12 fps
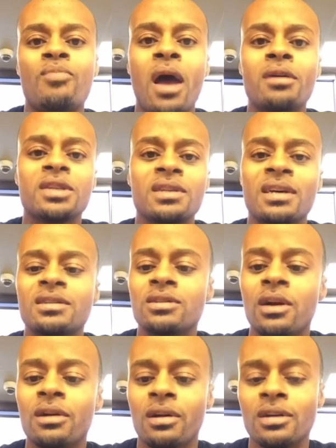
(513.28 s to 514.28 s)
How is he not in the
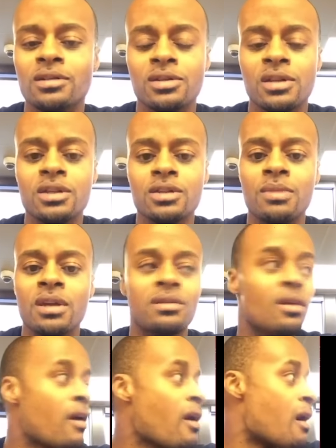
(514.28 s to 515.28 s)
dunk contest? He should be in the
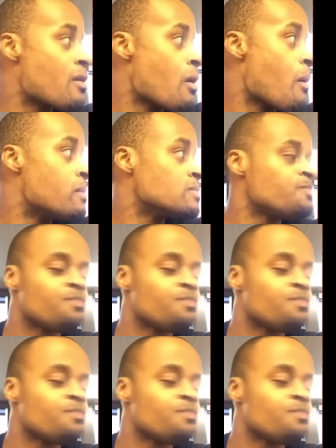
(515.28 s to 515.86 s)
dunk contest.